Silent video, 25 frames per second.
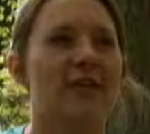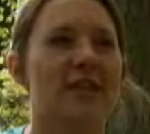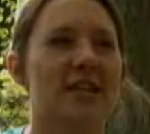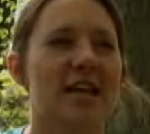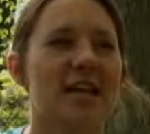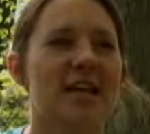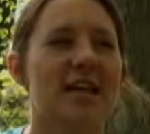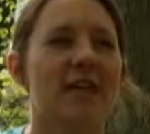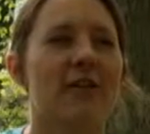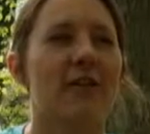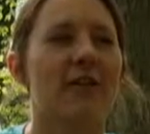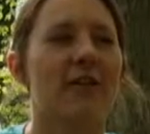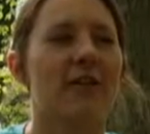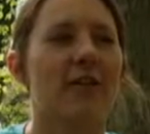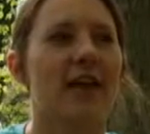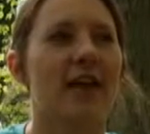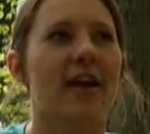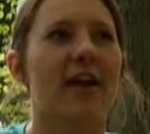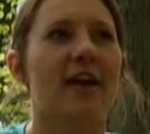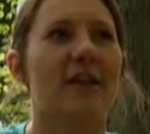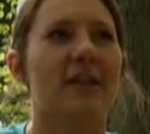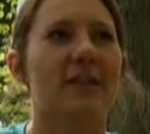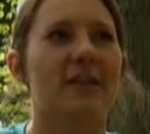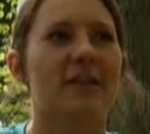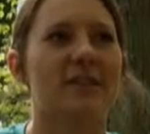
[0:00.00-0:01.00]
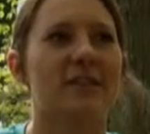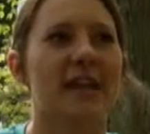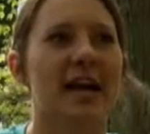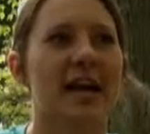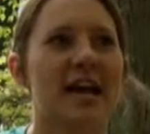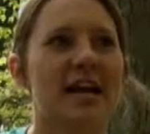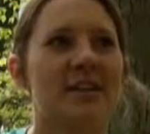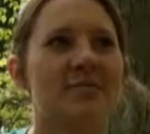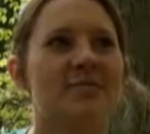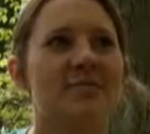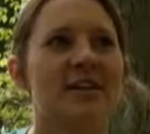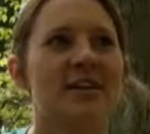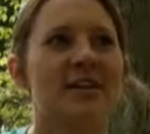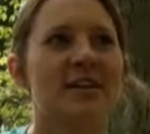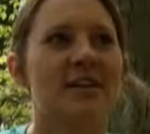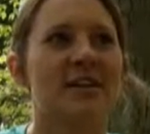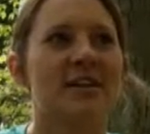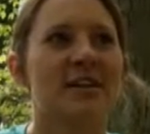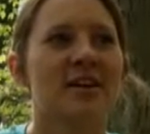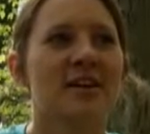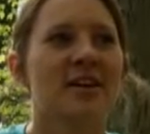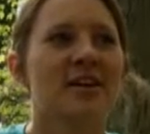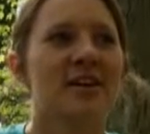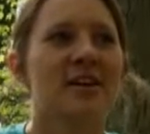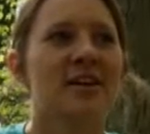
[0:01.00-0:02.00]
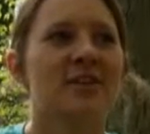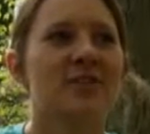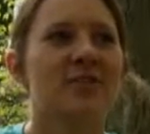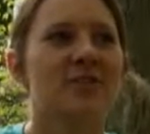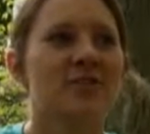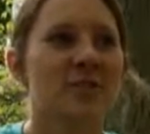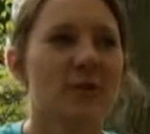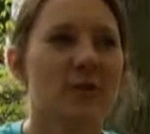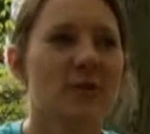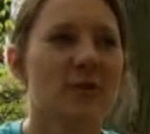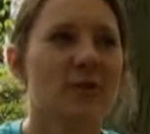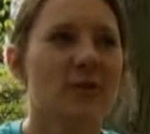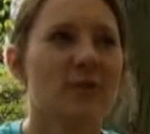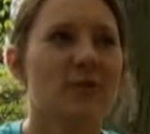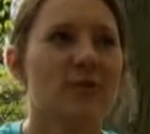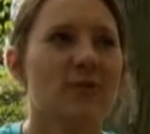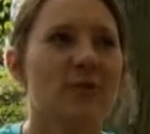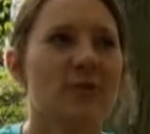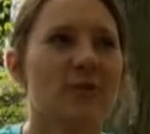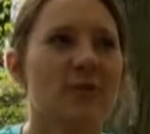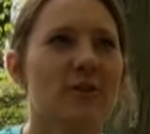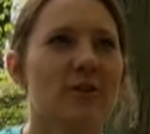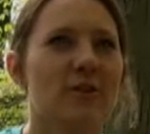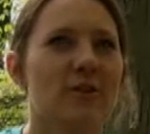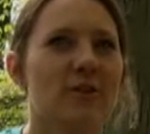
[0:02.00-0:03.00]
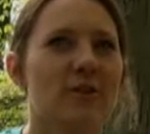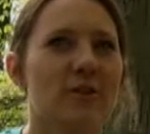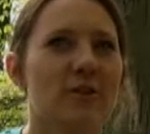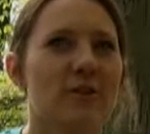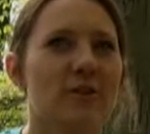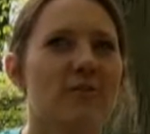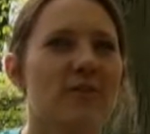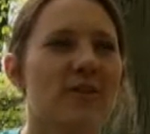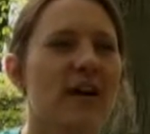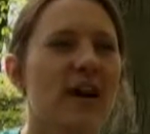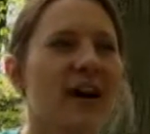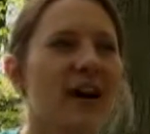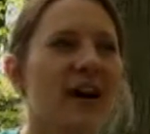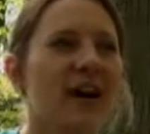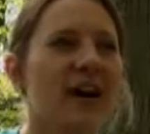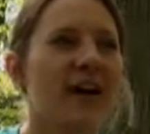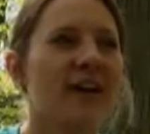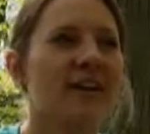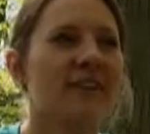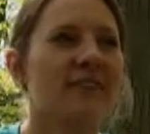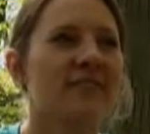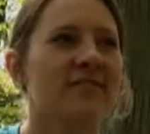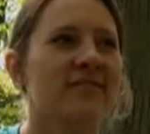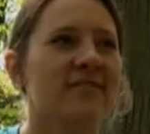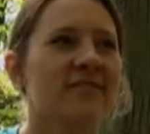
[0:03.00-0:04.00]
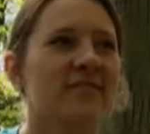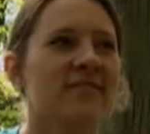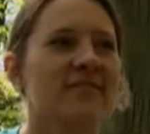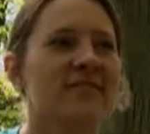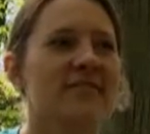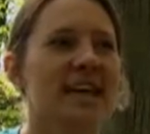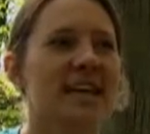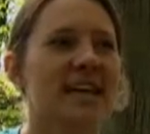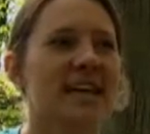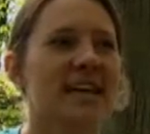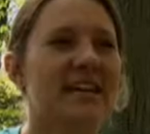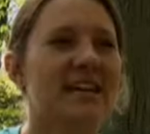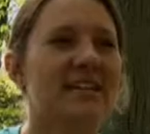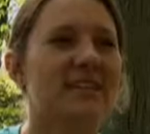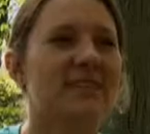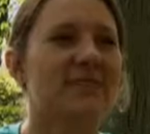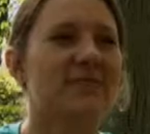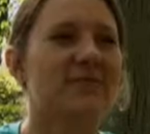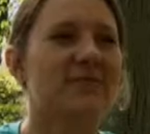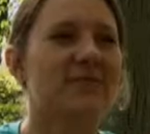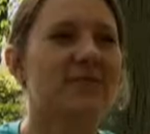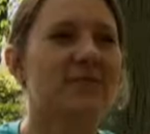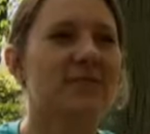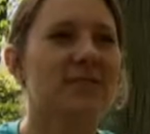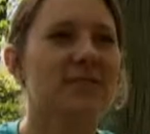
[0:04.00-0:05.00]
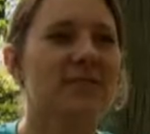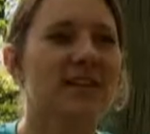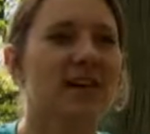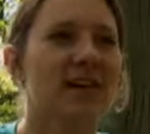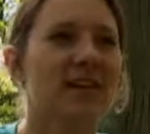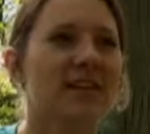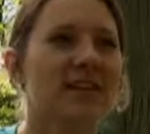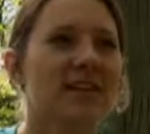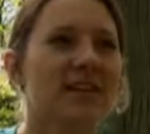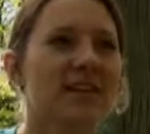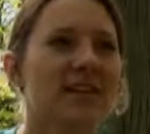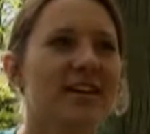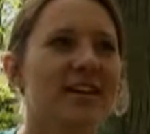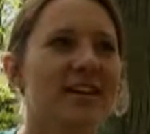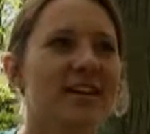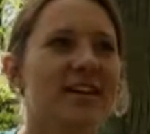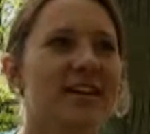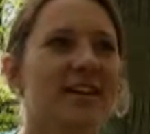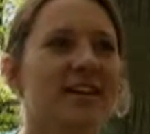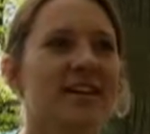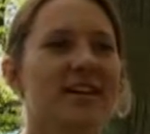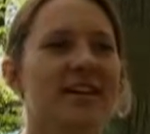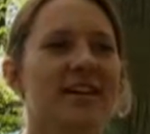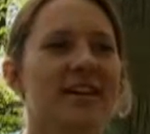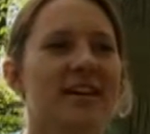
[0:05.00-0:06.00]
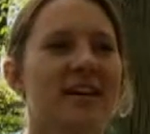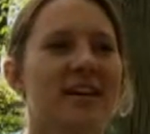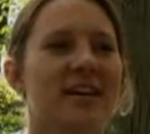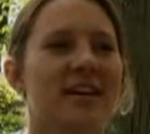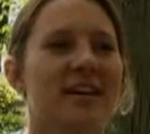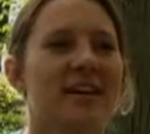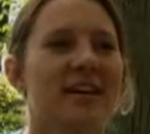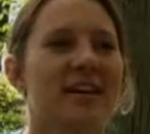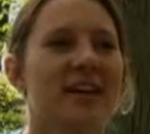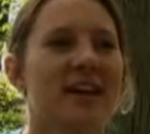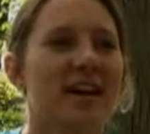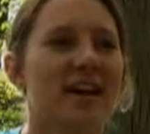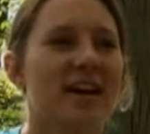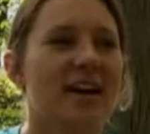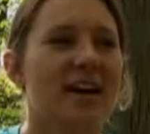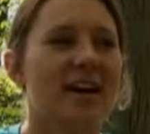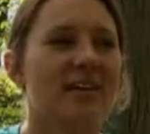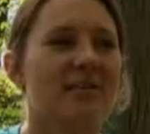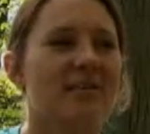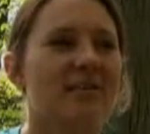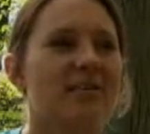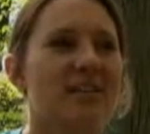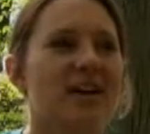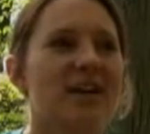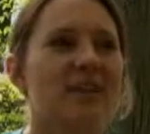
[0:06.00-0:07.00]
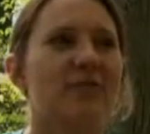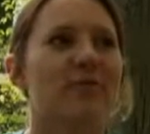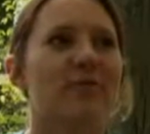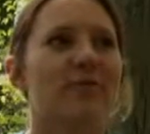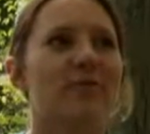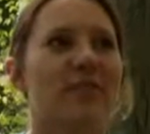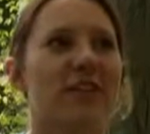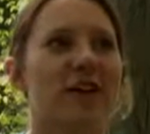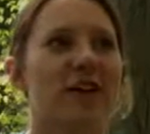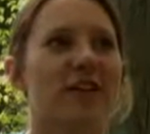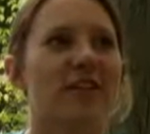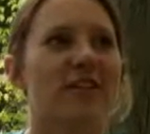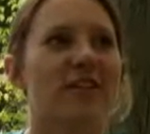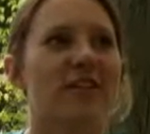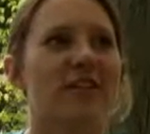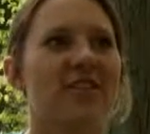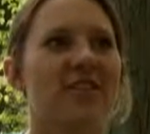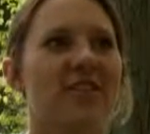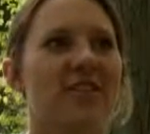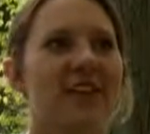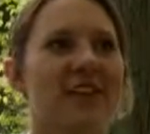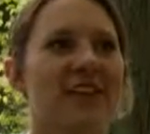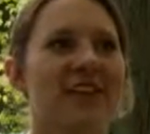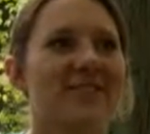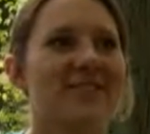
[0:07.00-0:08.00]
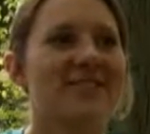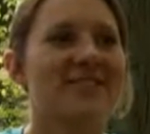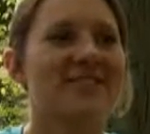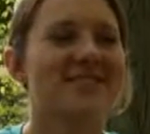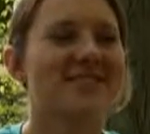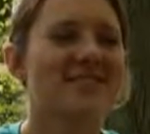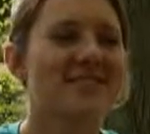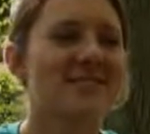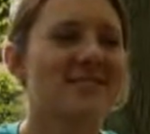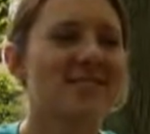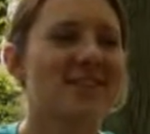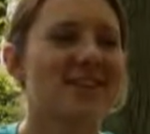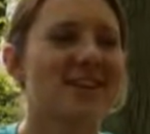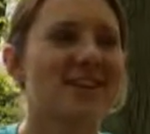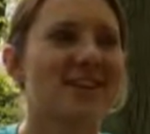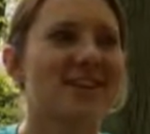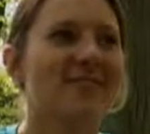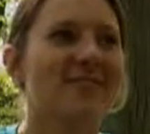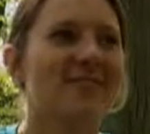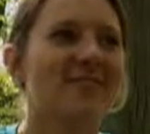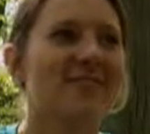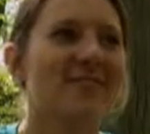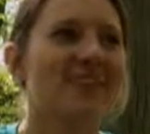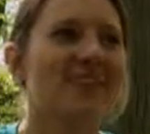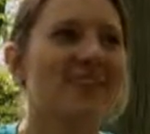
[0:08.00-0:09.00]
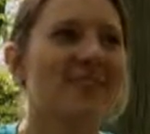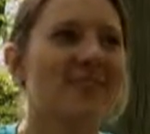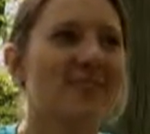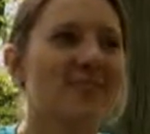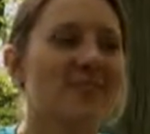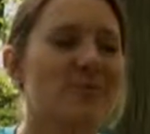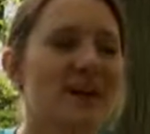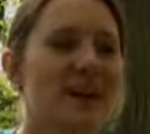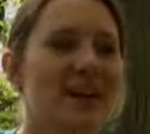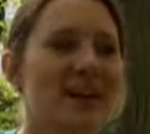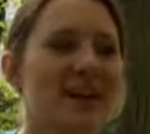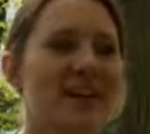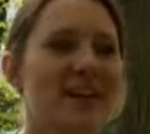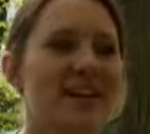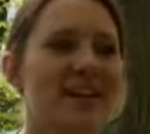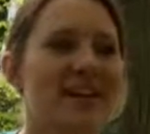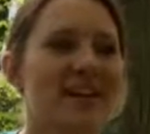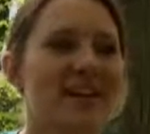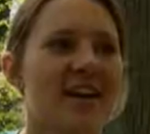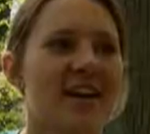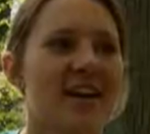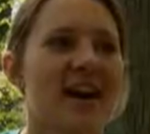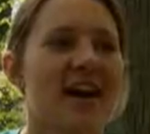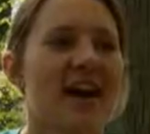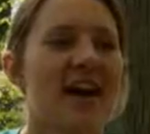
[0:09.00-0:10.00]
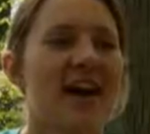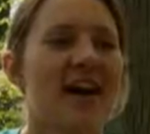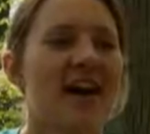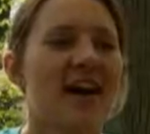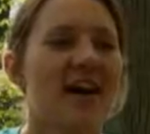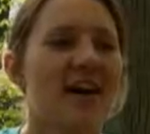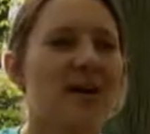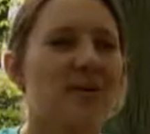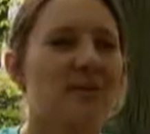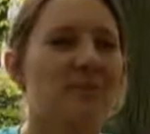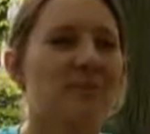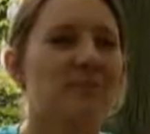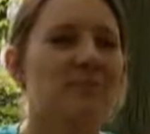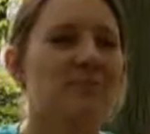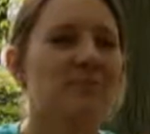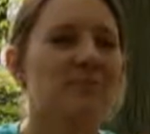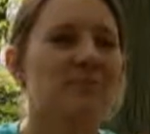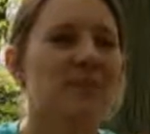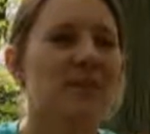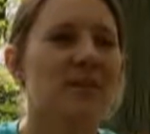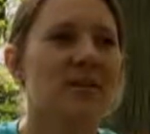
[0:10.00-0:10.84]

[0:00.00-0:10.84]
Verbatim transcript: or take in all the air at one time so for a good 45 seconds of free falling, I was out of breath and was really relieved when um,